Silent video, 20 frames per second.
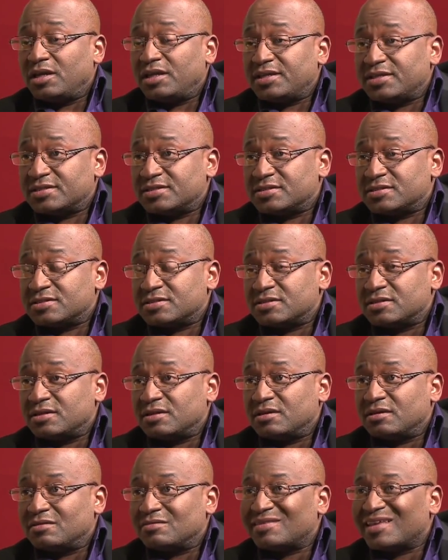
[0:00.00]
is
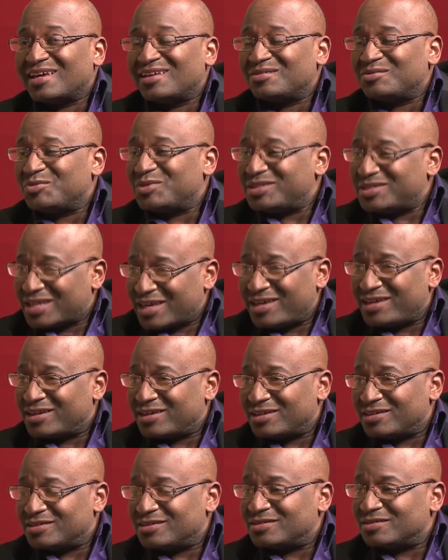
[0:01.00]
that we take
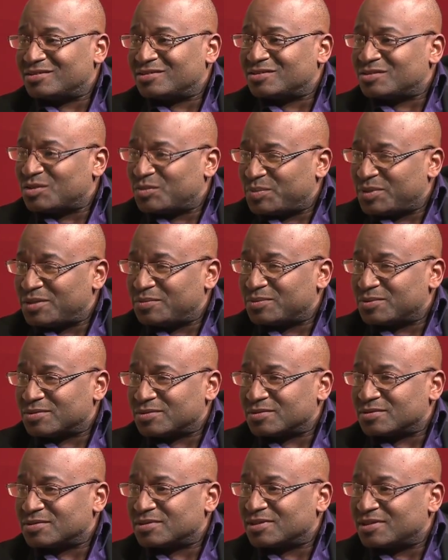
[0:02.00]
it to people's